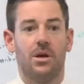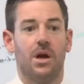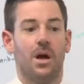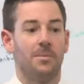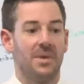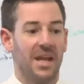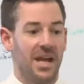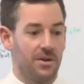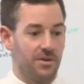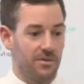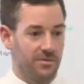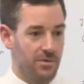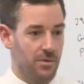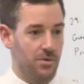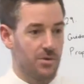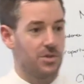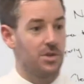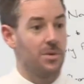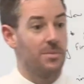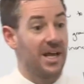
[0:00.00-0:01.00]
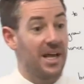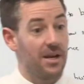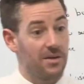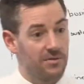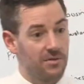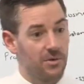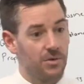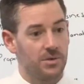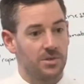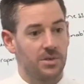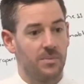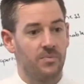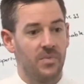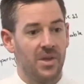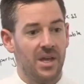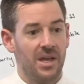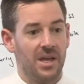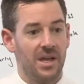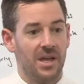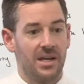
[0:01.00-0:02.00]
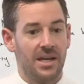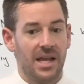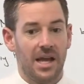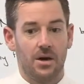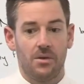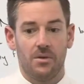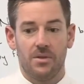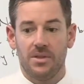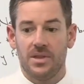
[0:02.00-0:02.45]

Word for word: I'm now divorced. I'm now divorced. Now,